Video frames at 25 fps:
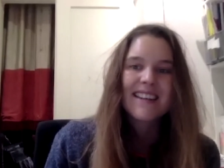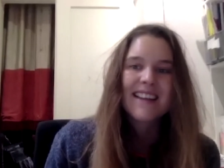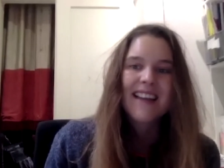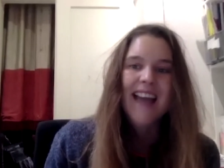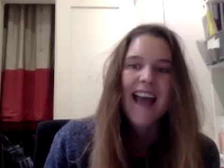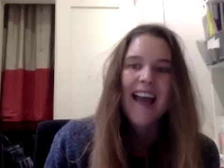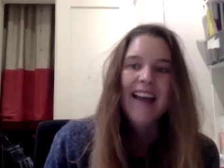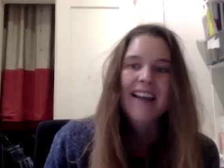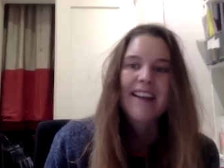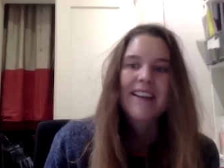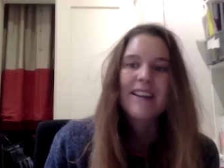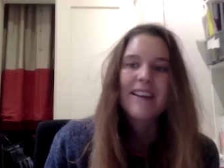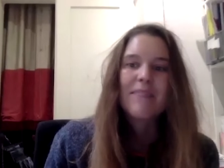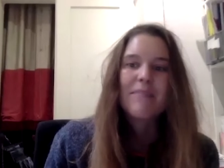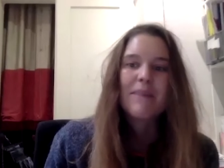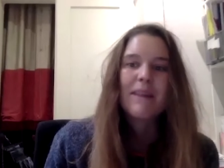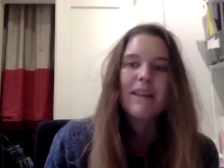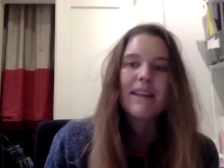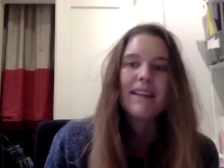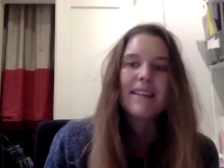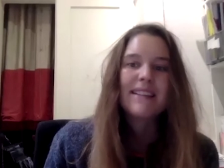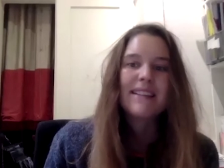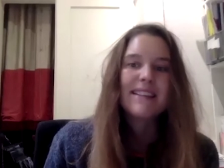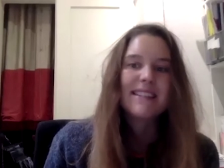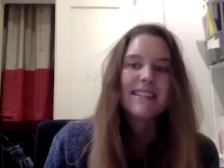an
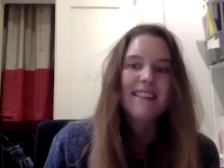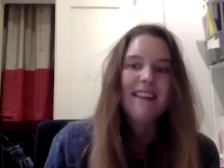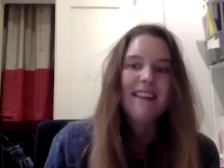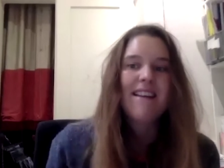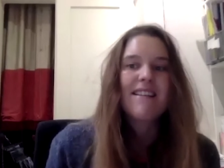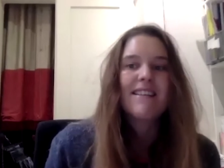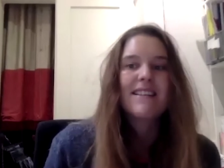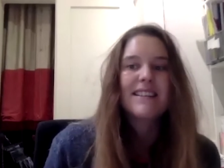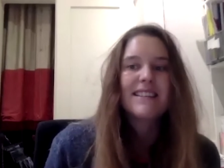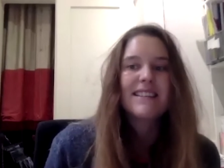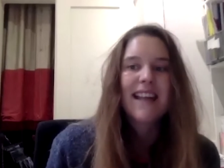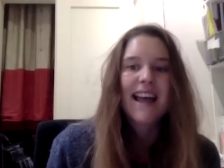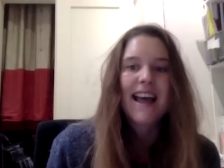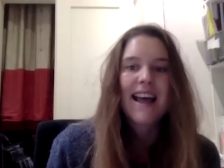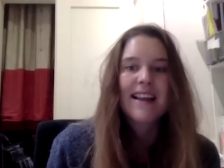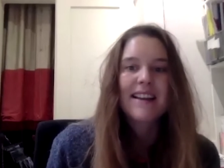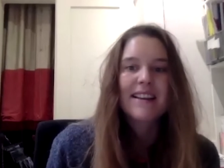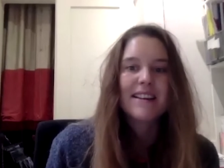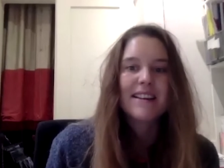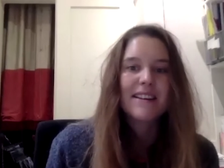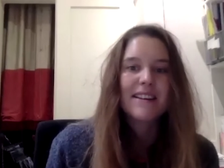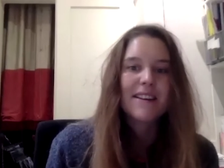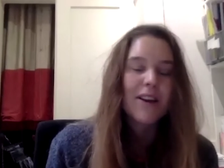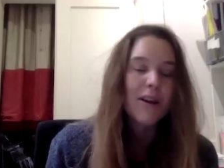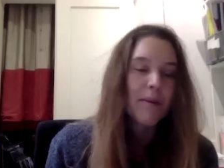ability to
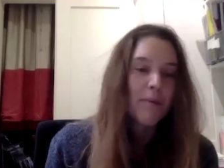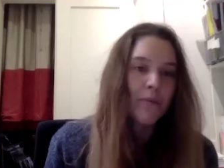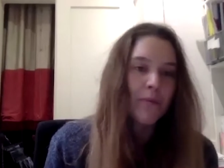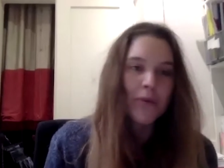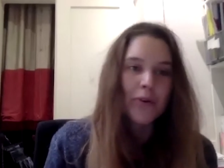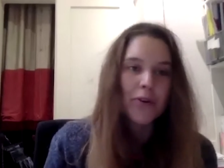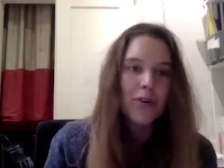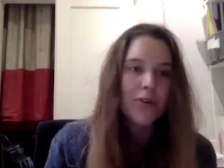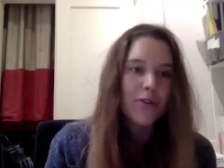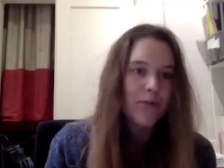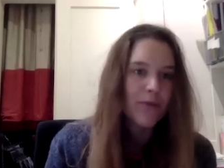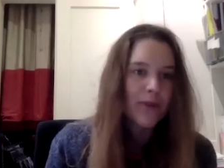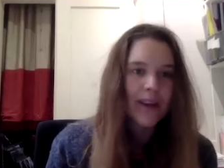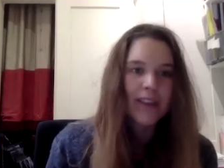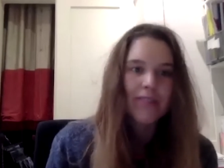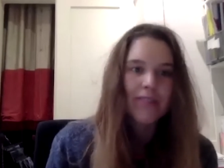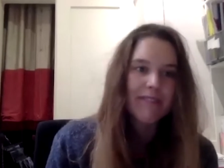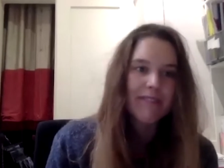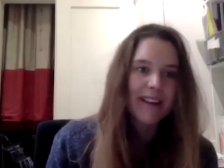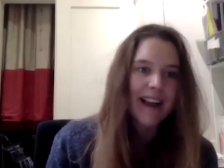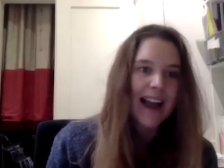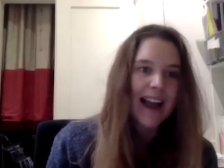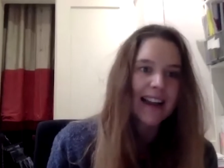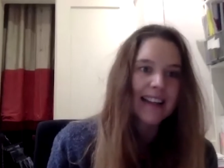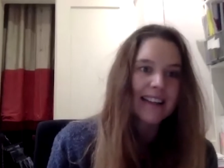understand and move with
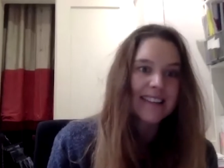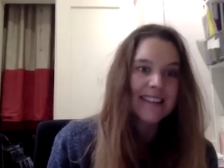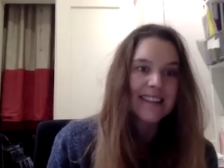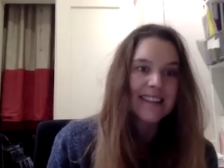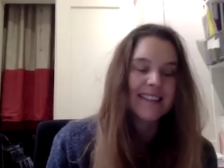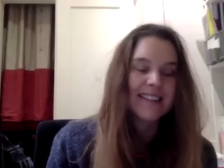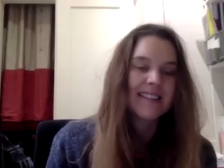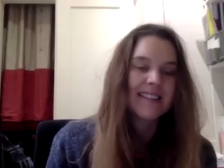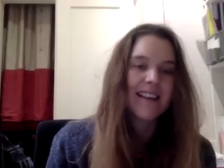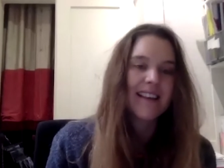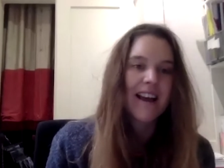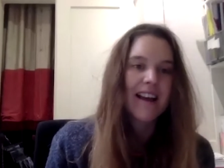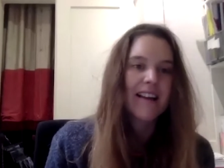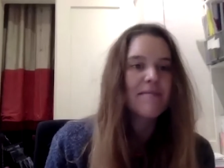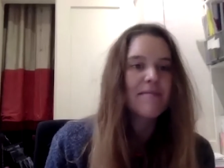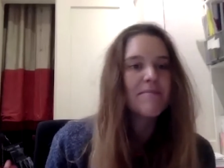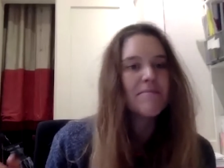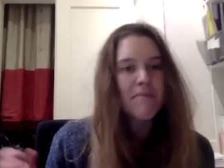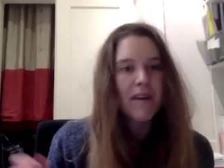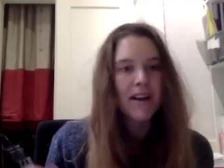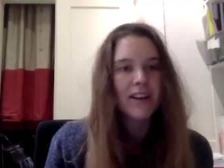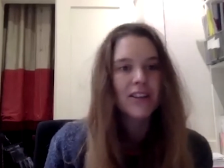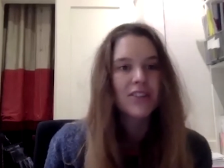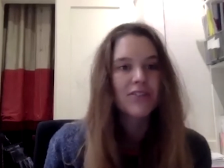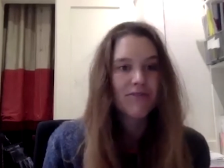realities that are
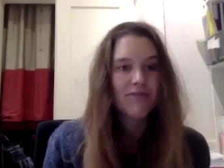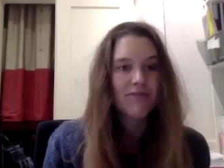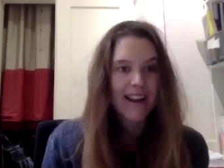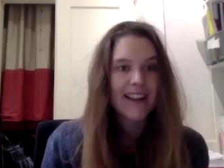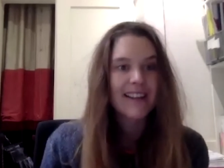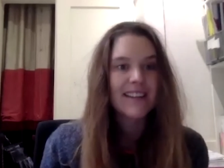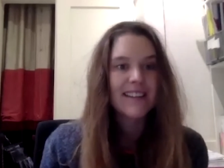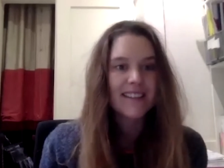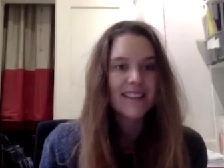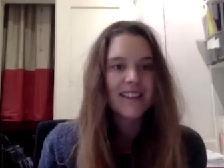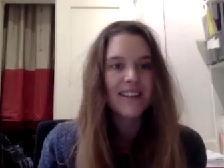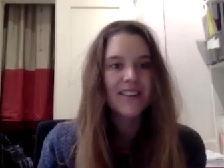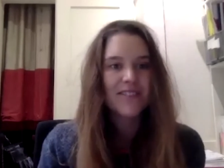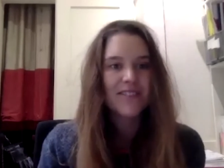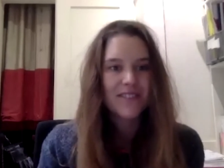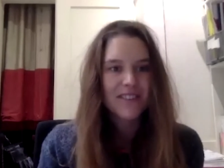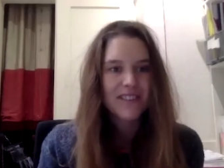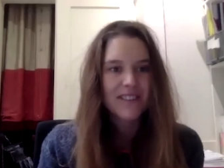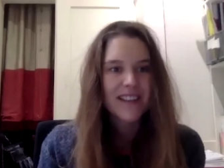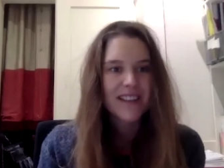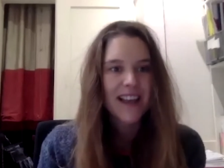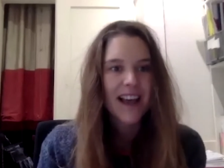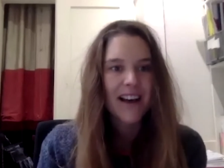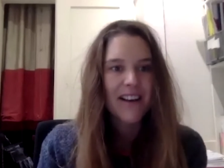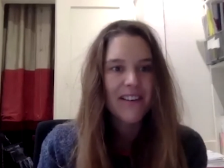much greater than
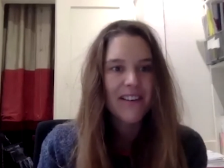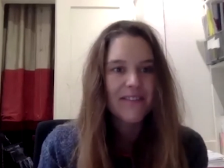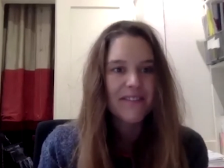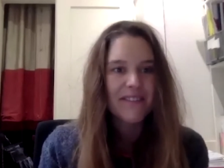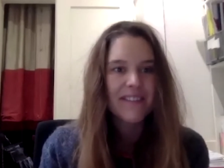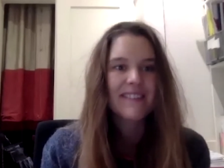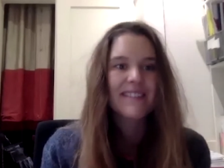yourself.